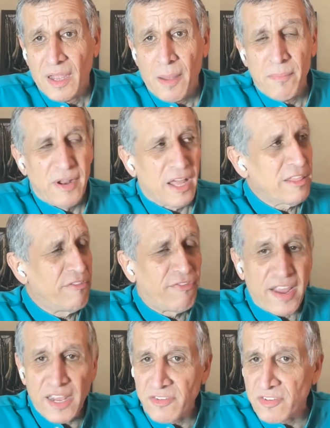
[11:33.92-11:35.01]
I'm nothing
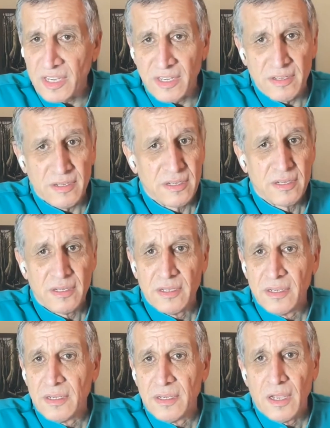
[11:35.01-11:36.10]
fancy.
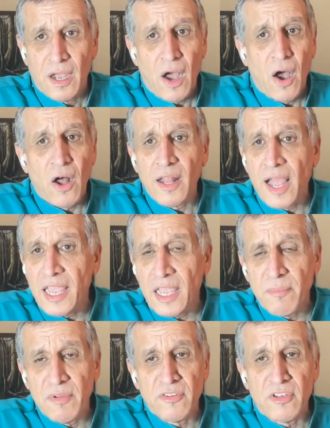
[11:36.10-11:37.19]
All I
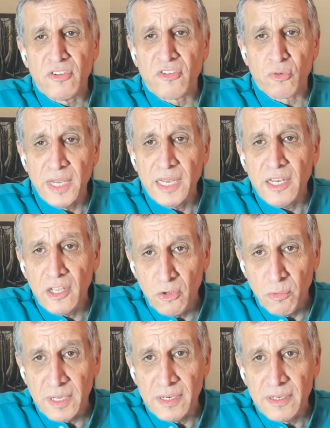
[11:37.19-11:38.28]
am is a sweet
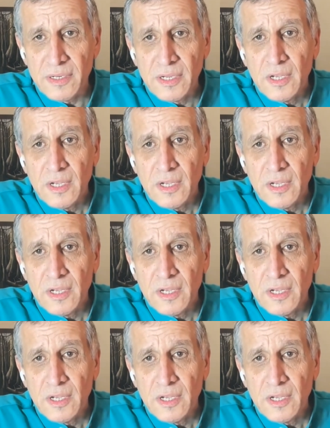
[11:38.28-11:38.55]
human